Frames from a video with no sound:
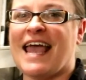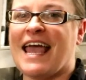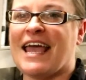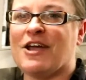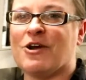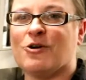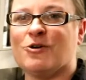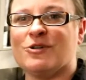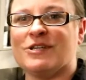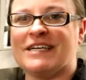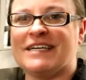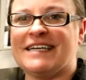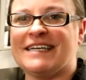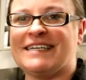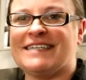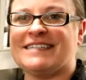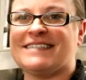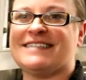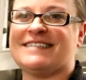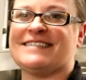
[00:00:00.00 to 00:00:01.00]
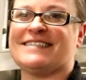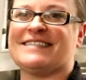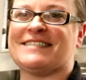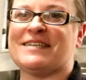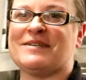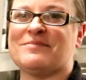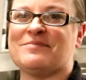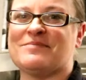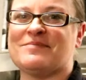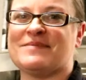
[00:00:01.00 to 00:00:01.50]
aioli,
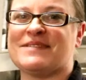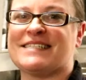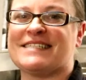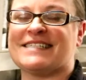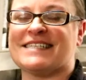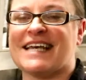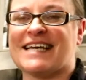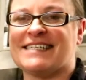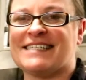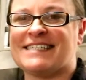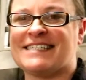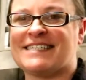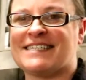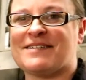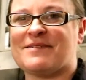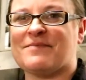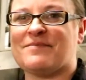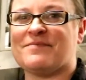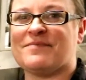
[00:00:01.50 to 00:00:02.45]
some sliced